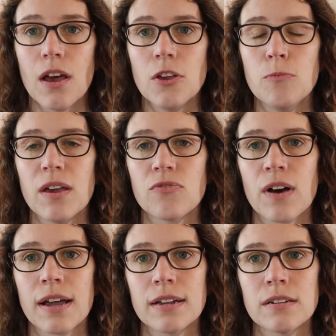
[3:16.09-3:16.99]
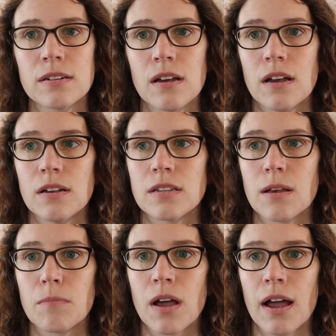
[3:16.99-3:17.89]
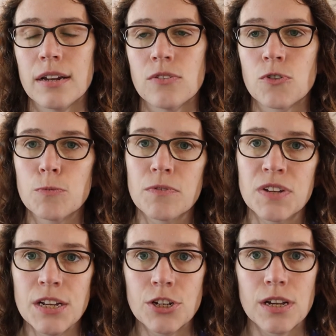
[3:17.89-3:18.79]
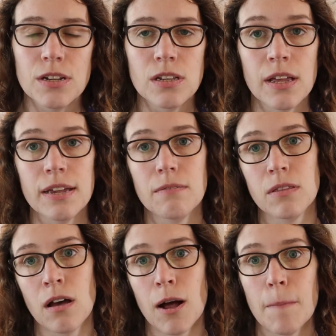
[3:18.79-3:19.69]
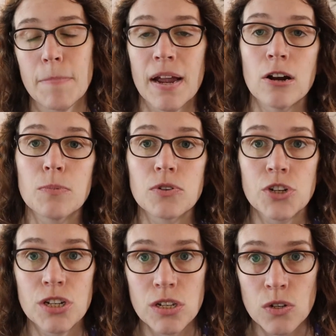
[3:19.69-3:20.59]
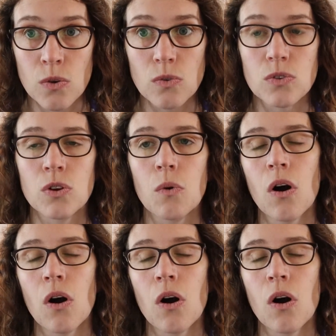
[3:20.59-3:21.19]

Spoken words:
You may find some kind of group of teachings like parables Jesus told. So